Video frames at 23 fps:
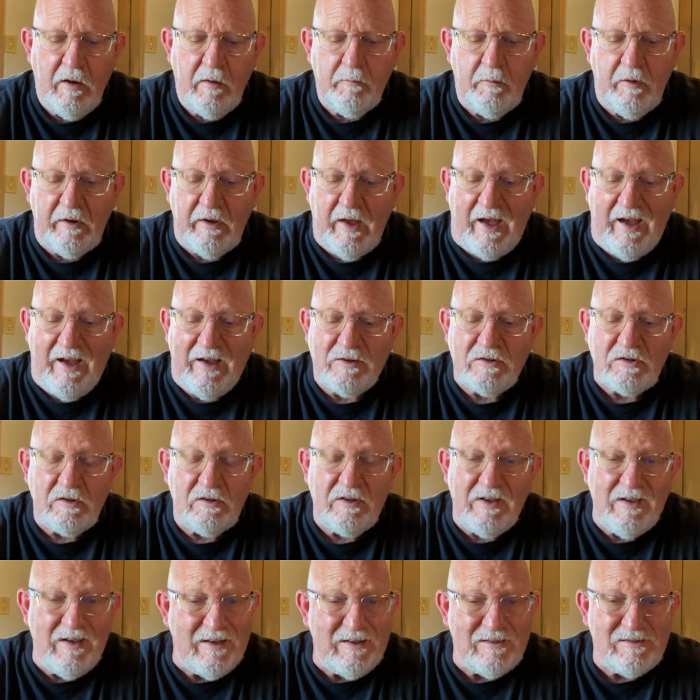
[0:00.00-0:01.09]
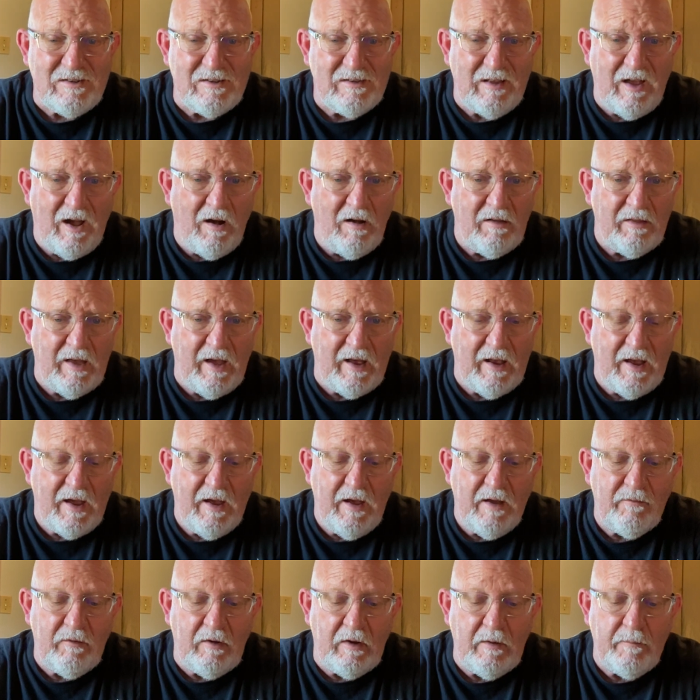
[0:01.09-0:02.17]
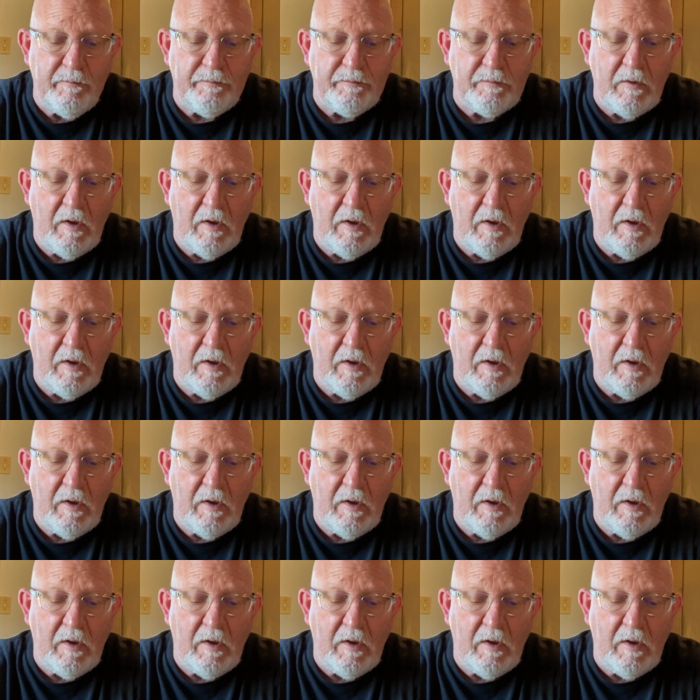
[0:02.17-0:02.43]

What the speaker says: but it actually isn't all that heavy.